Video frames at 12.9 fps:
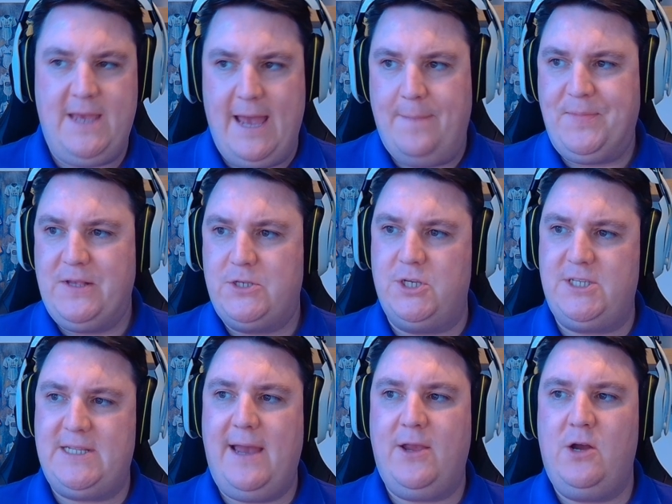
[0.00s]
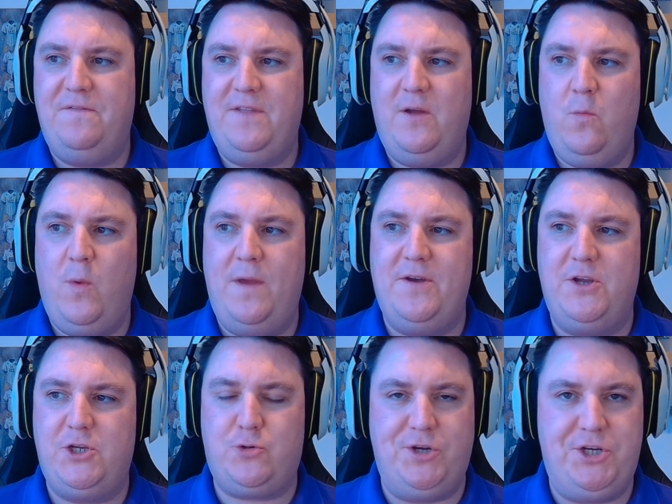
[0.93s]
Yeah. So starting off then with
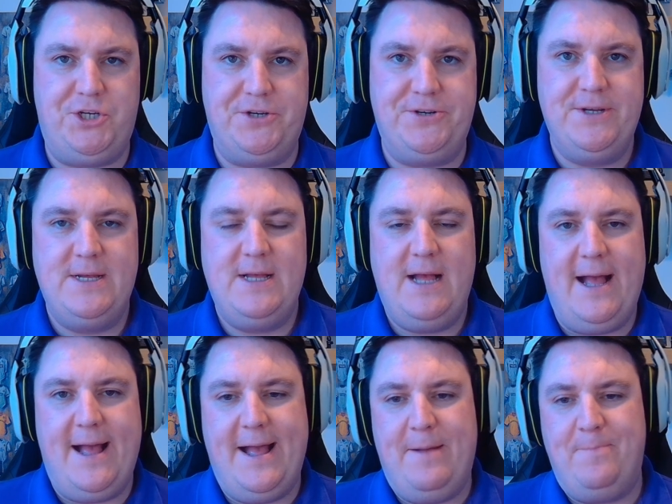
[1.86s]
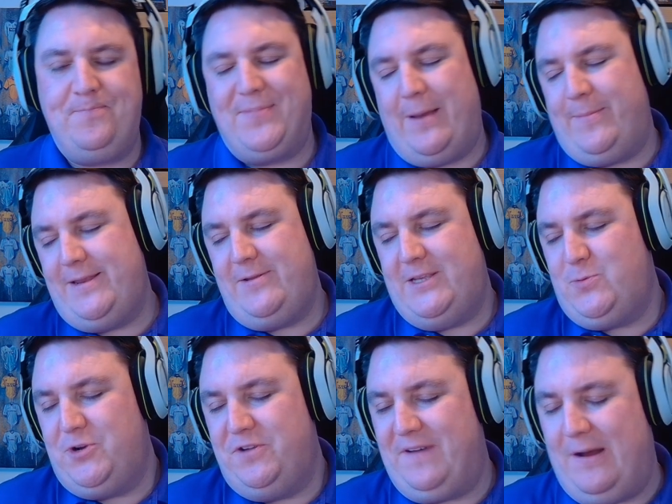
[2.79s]
attrition, I mean, he's
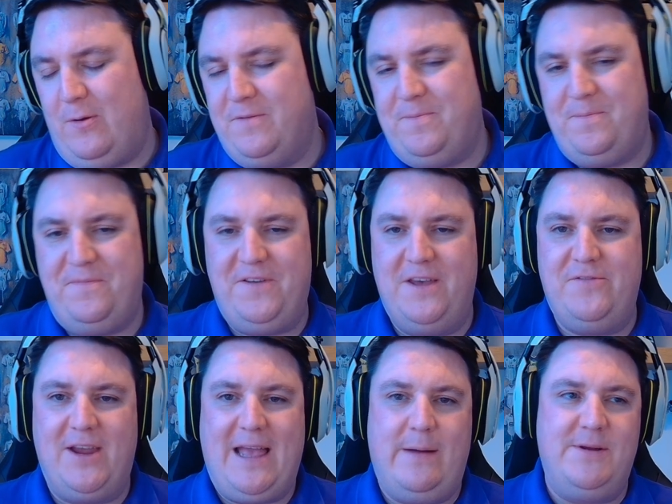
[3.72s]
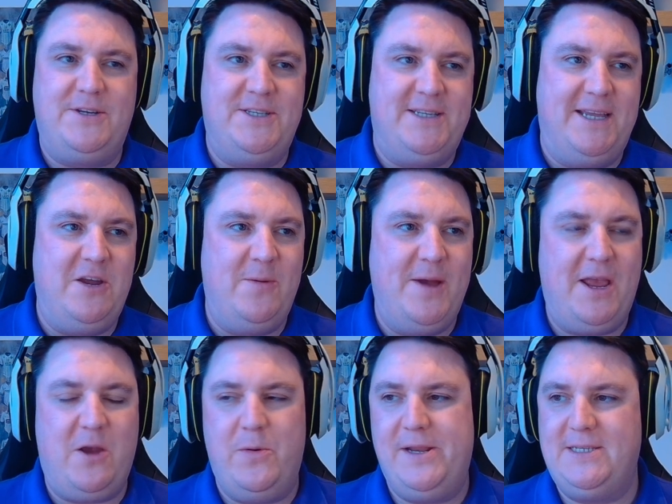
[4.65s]
one of our favourite characters anyway,
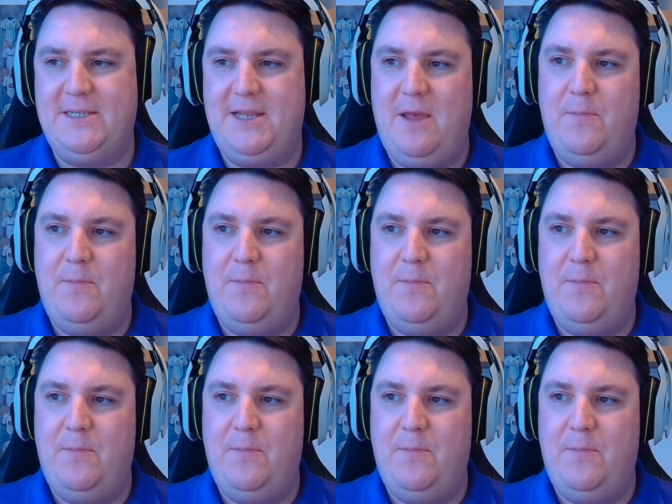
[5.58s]
Quinn, isn't he?